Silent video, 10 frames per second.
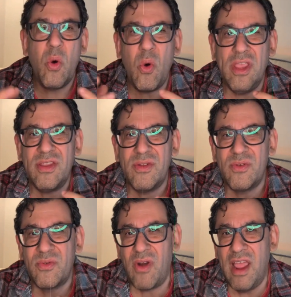Who is
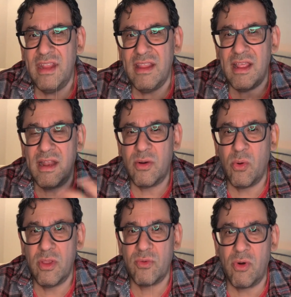right and
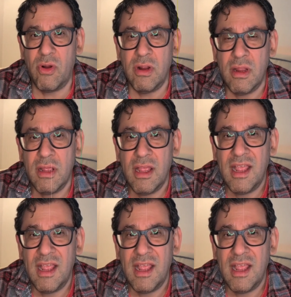who is wrong?